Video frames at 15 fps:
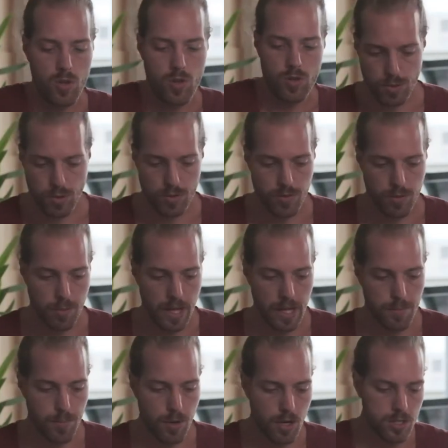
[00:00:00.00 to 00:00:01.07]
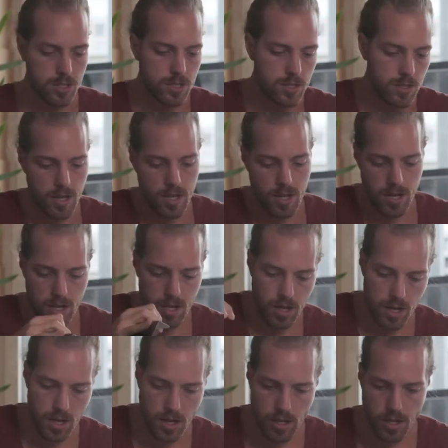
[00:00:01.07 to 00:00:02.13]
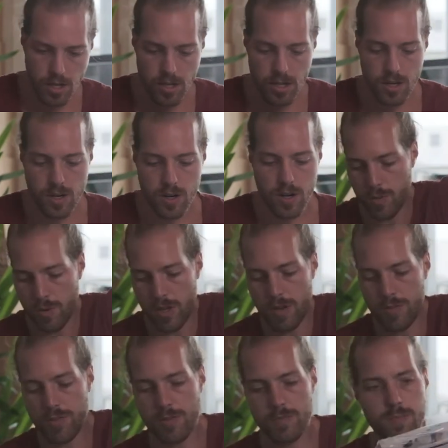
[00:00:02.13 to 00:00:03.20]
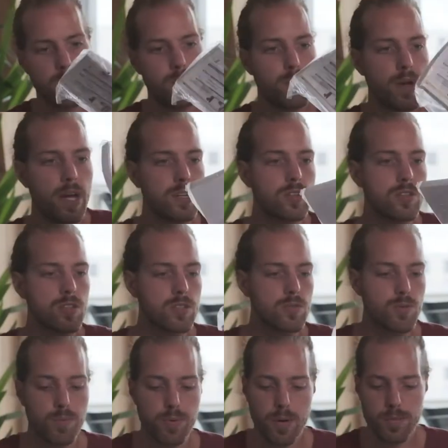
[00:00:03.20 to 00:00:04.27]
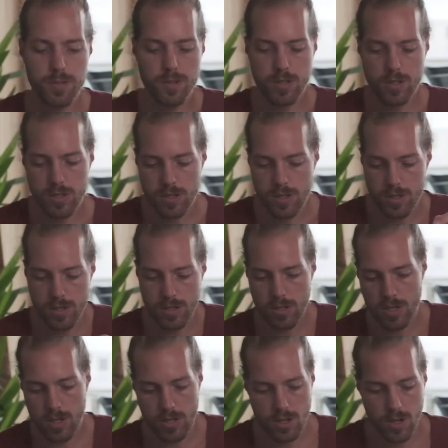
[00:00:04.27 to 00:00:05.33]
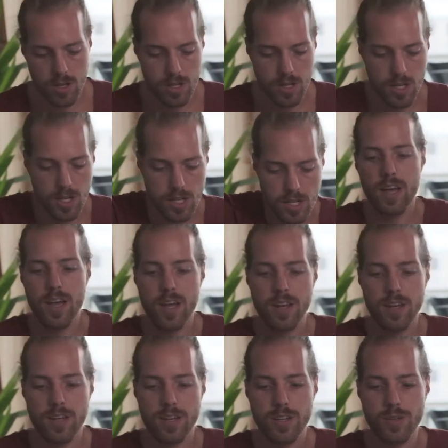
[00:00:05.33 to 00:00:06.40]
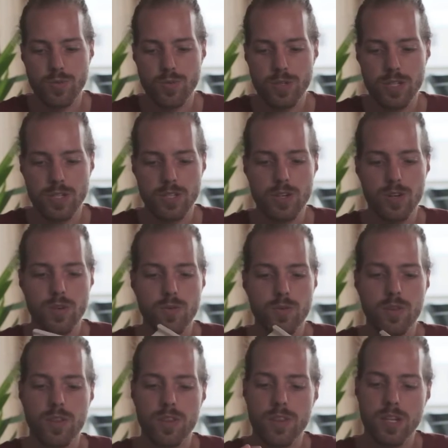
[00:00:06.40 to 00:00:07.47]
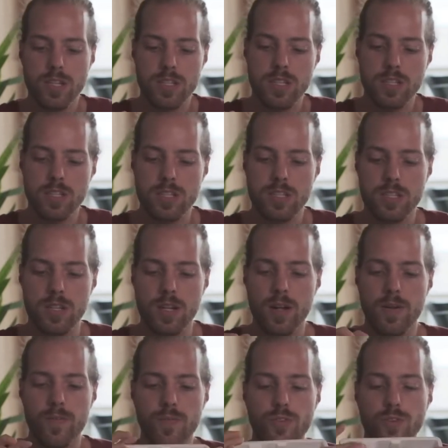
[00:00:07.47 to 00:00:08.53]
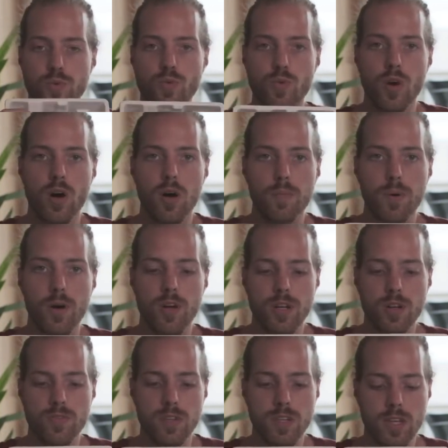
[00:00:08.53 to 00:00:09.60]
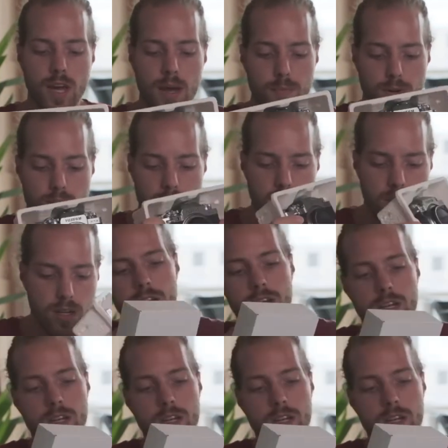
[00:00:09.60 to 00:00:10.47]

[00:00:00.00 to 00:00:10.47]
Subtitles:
Beautiful black box. In here we have some manuals we're probably not gonna need. And here we go. This is the raw body of the camera.